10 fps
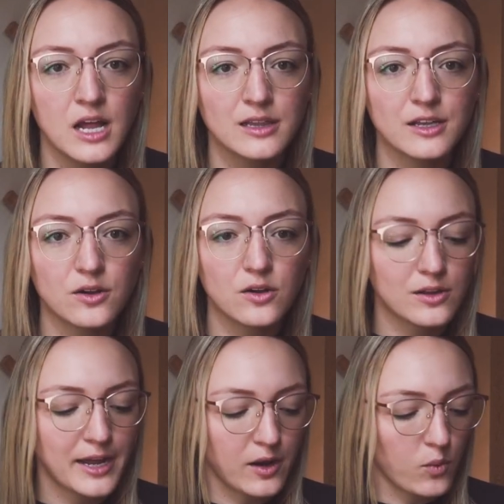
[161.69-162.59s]
little
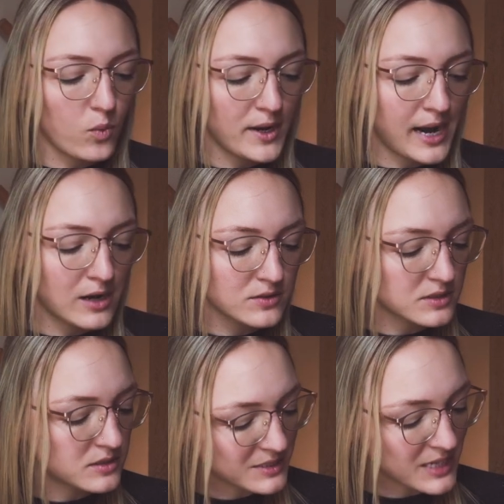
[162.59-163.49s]
like 1
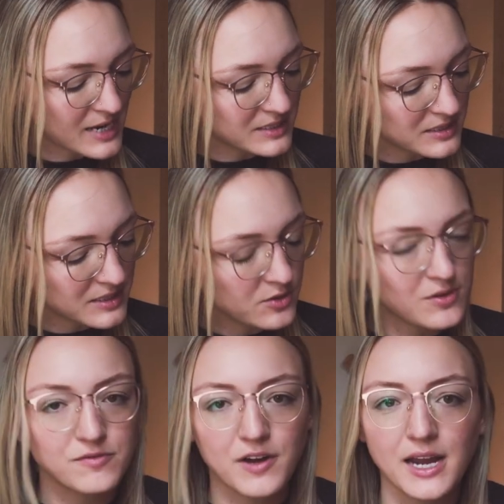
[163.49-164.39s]
ounce sizes that you
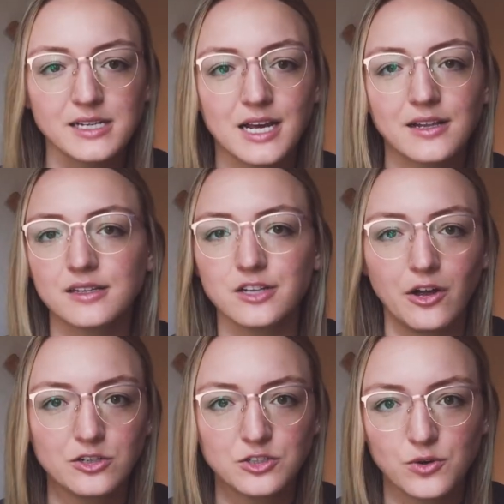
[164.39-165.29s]
can find at like the
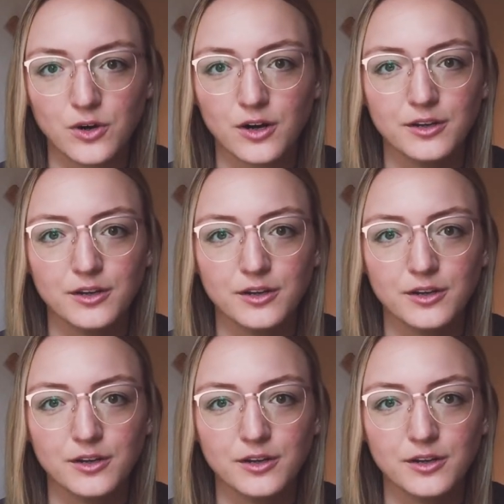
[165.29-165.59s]
dollar store,